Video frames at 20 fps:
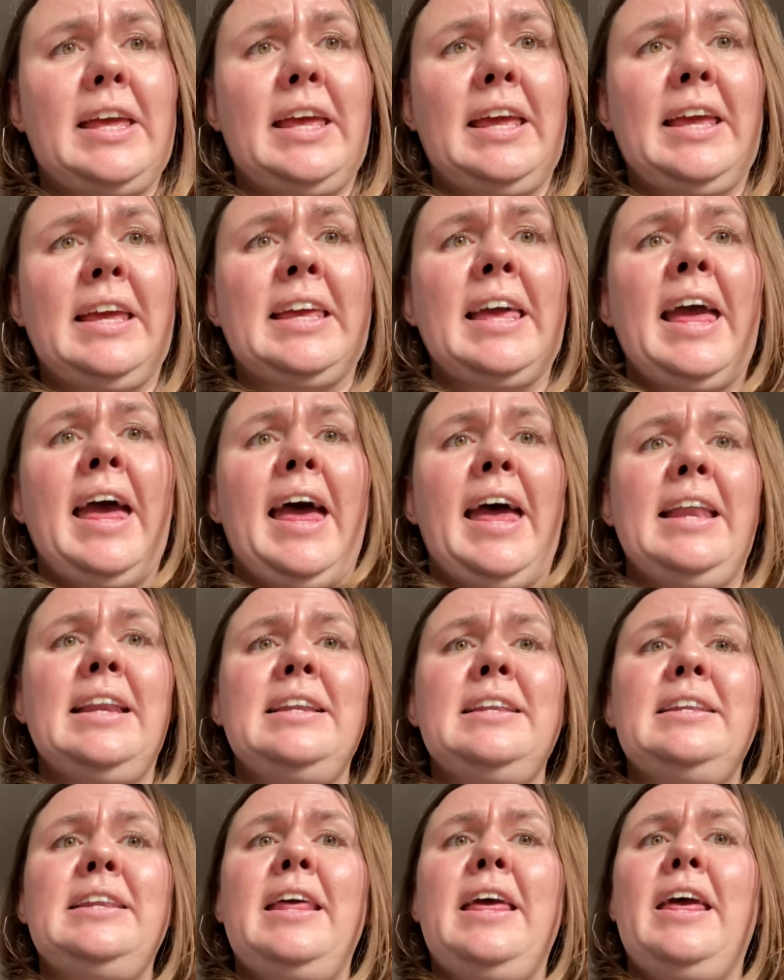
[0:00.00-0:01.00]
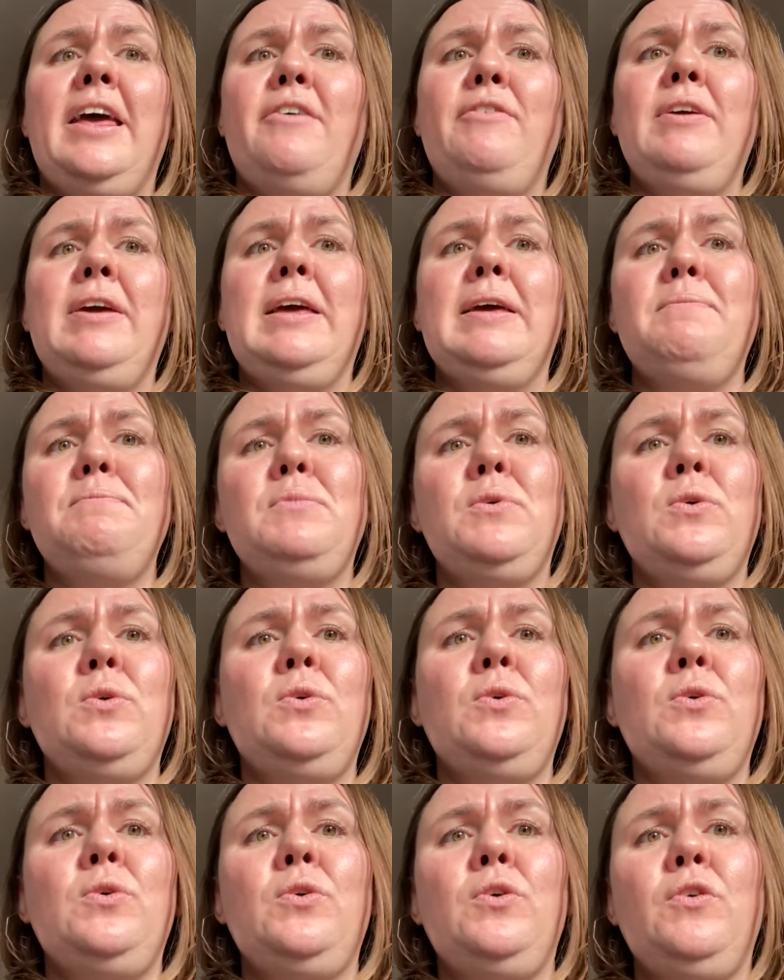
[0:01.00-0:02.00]
and every
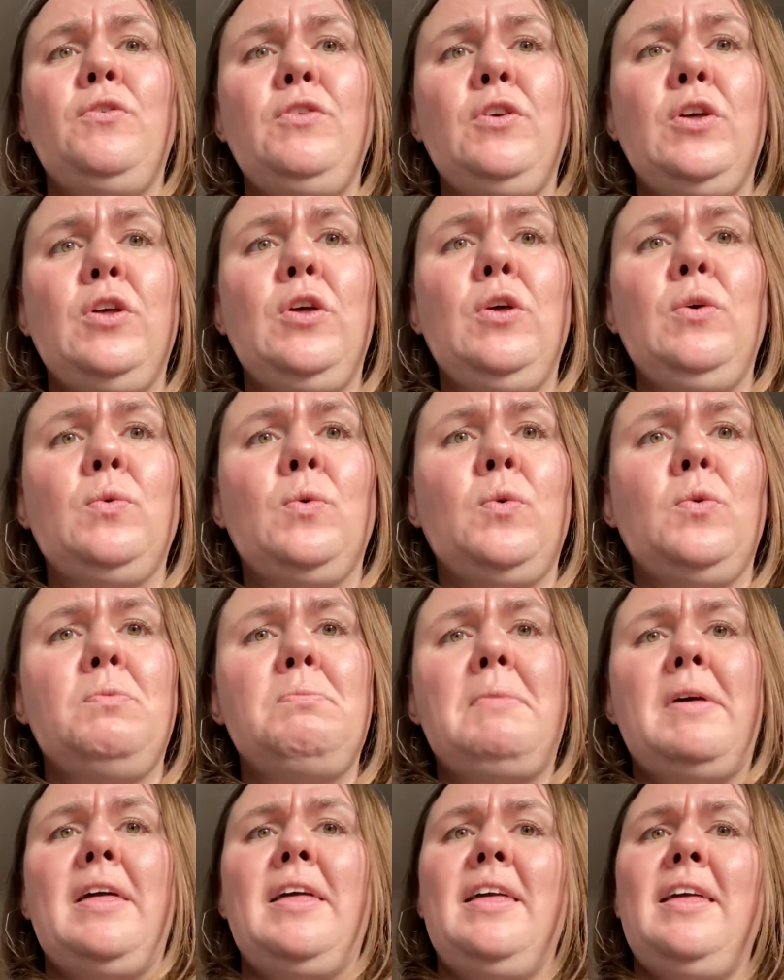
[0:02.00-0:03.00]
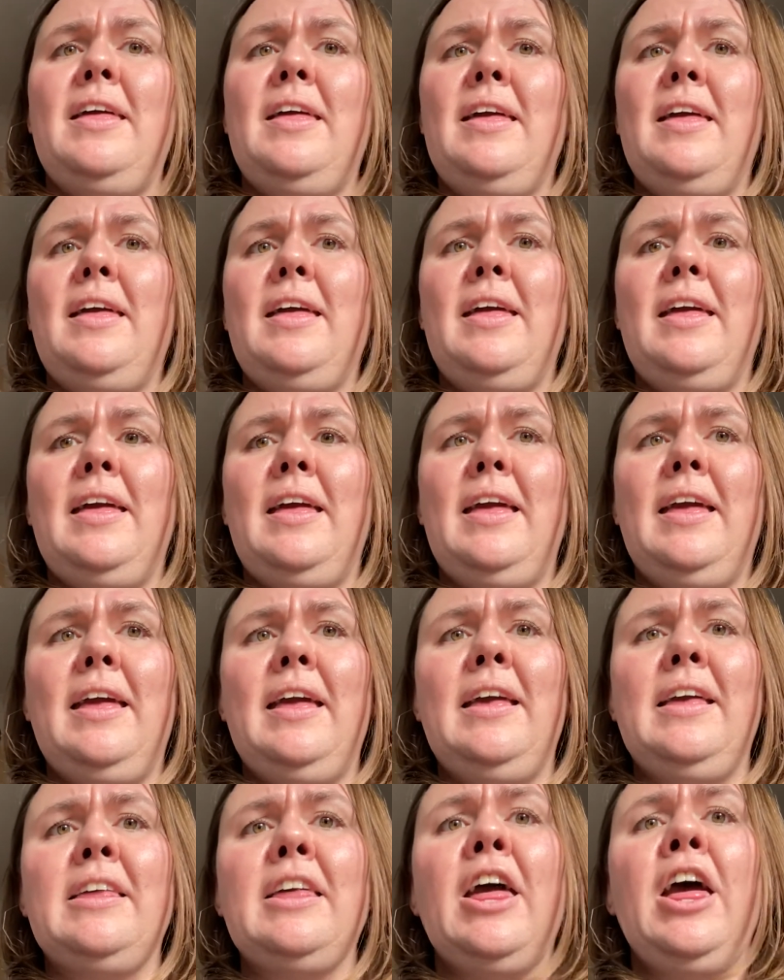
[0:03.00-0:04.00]
move you make